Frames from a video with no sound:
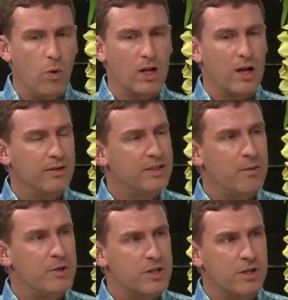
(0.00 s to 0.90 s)
What kind of
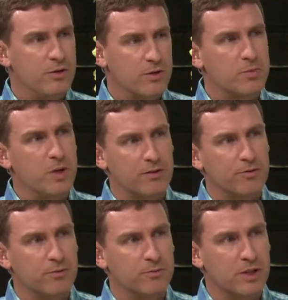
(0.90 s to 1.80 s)
damage can you expect
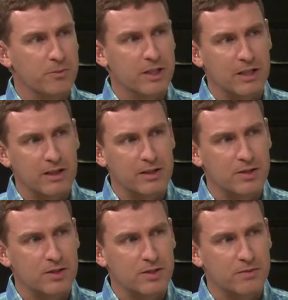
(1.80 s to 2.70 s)
from something like
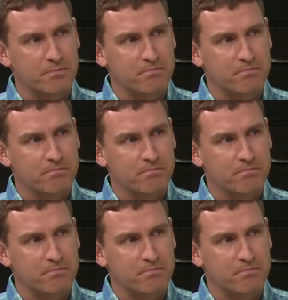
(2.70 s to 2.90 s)
this